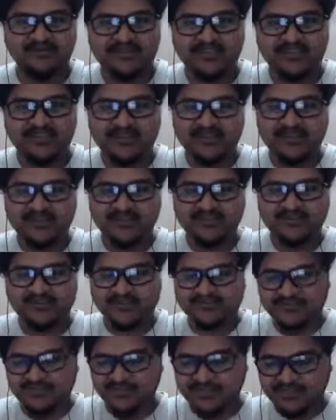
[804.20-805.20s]
So of course
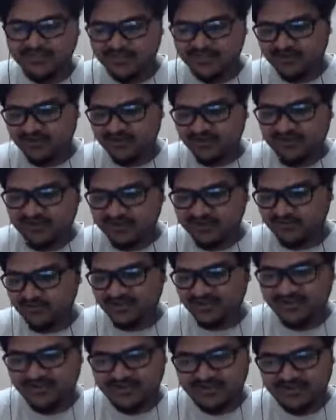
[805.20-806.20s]
you're in with
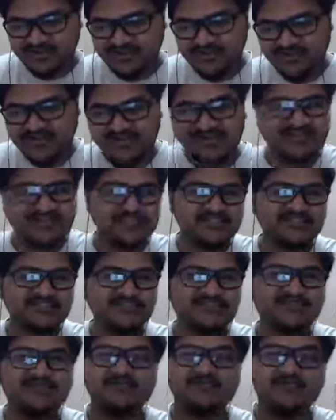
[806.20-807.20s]
the latest of
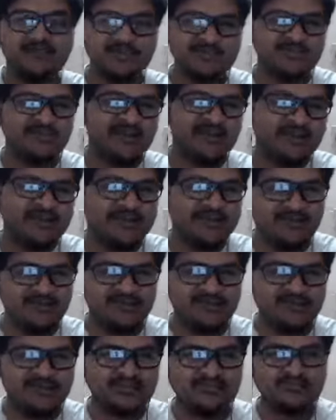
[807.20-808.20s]
what's going down in the
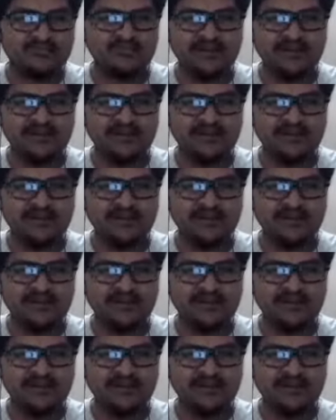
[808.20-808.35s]
field.